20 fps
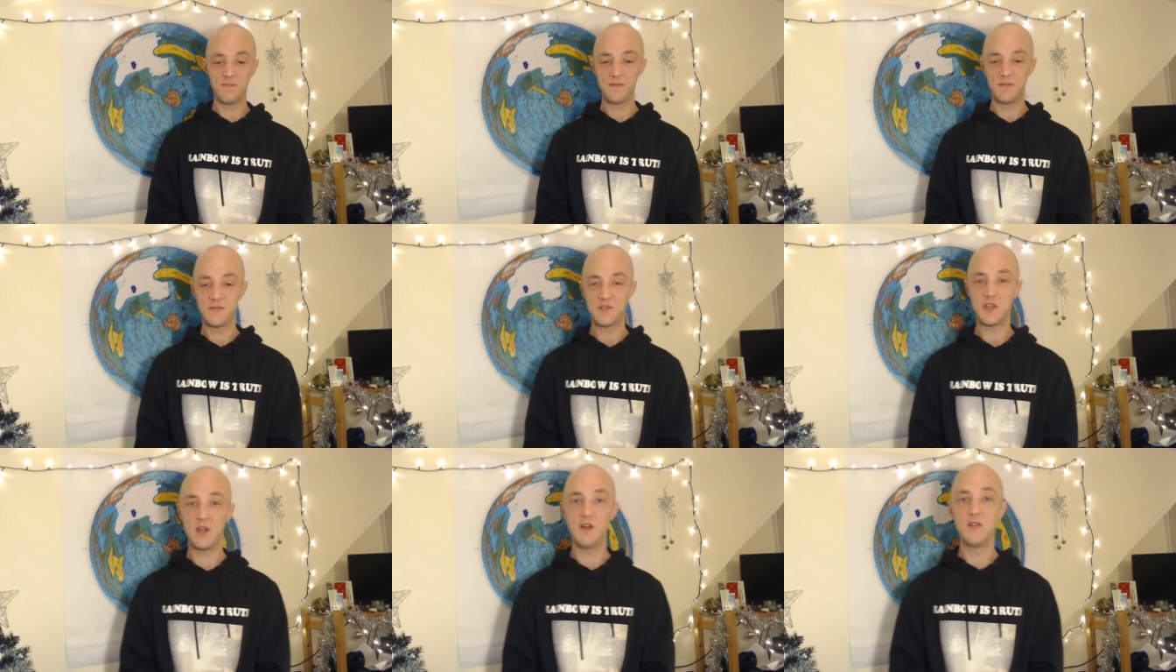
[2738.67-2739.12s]

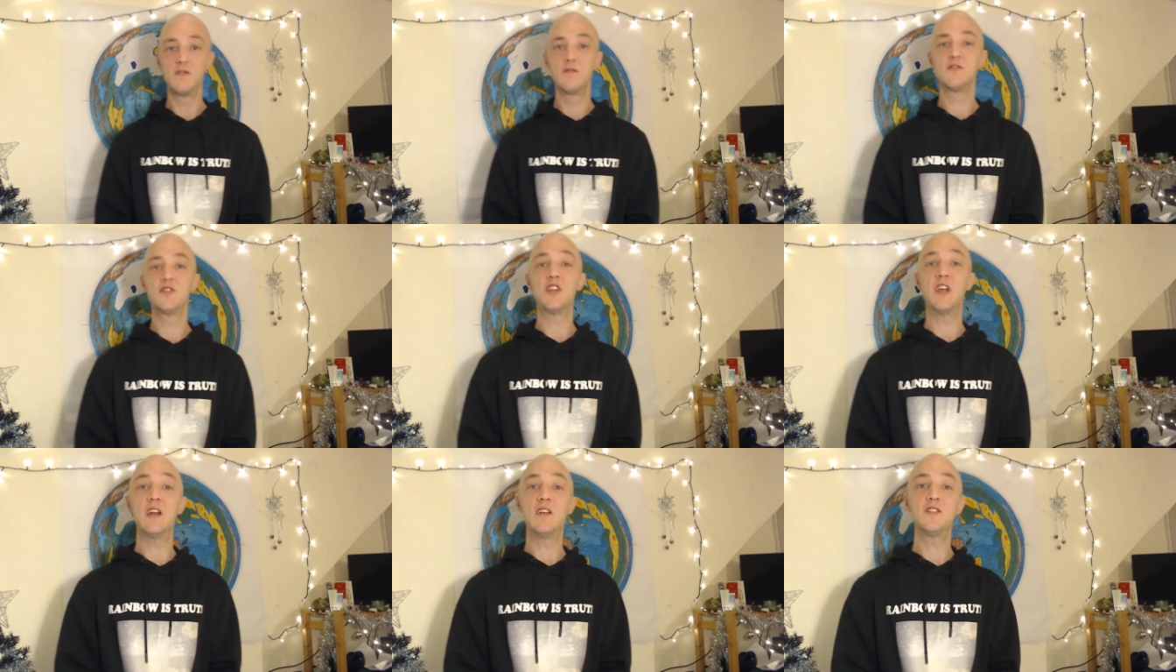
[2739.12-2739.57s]
So
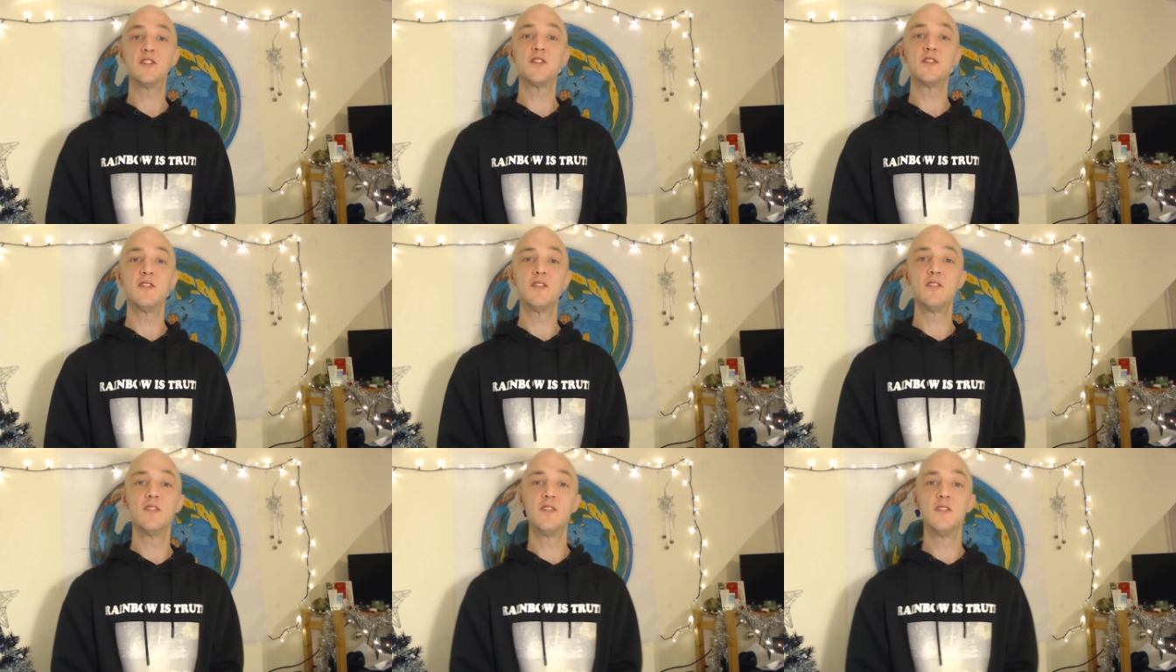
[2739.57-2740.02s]

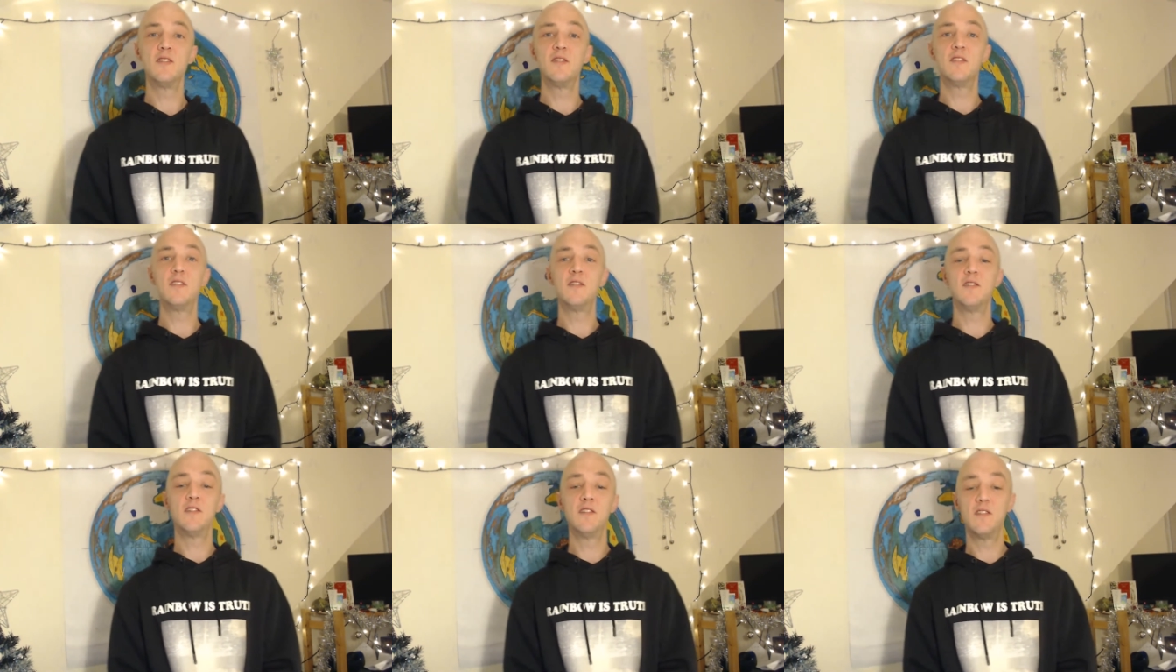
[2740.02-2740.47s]
cheers.
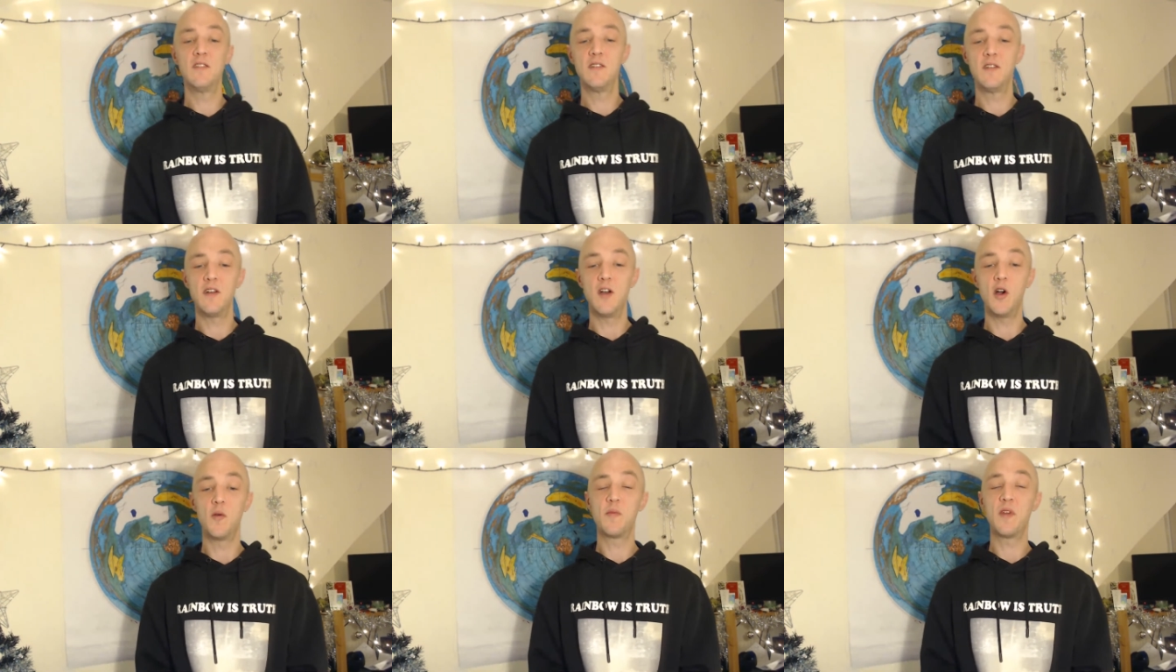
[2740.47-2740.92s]

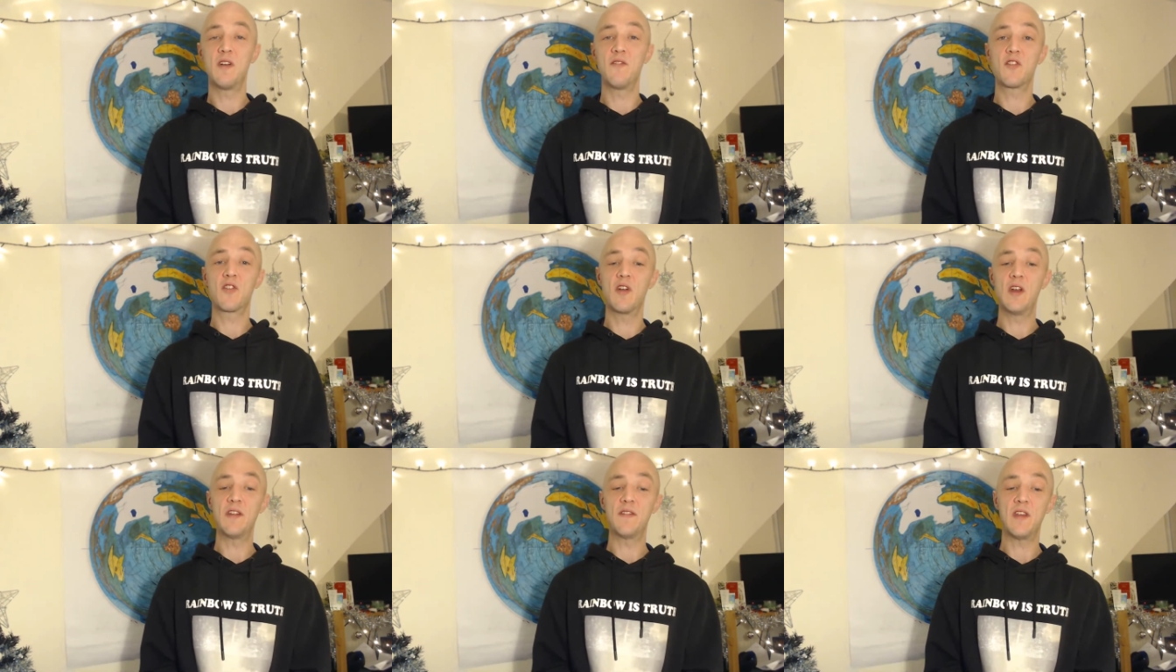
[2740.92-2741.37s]
Hope you have a
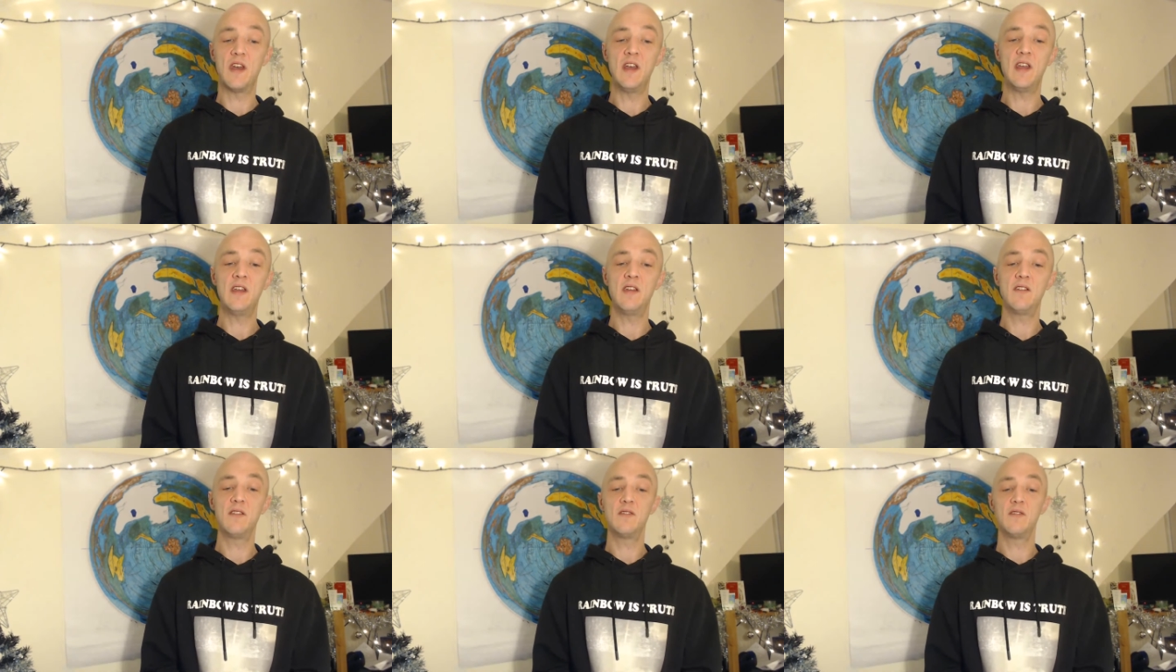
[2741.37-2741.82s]
great
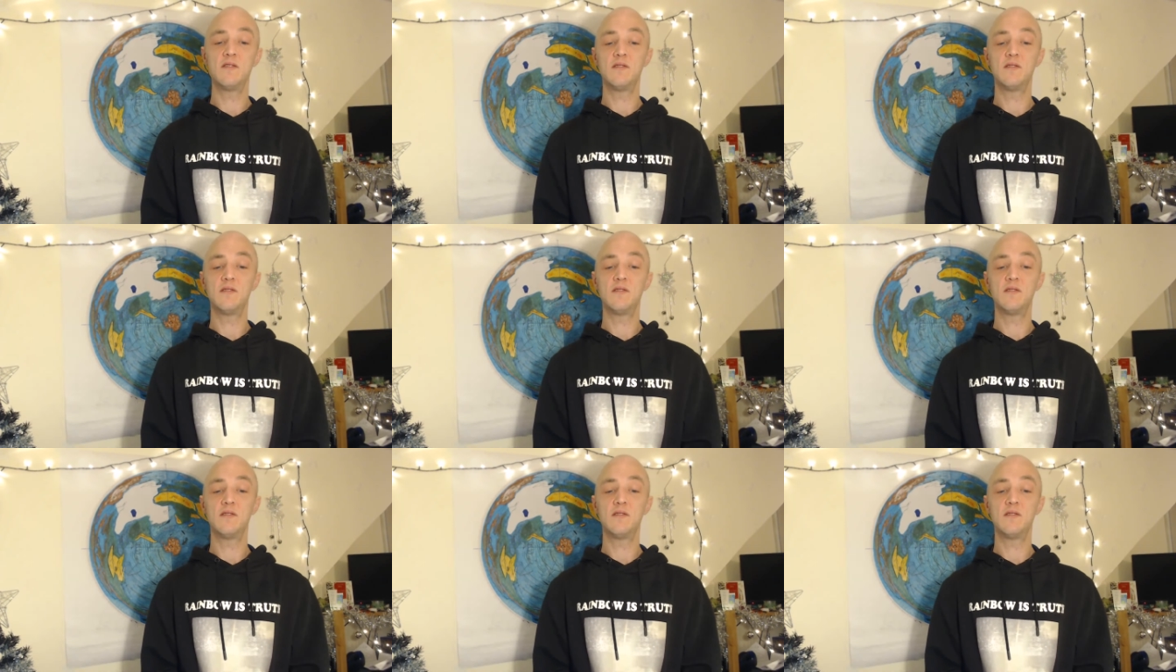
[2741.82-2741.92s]
day.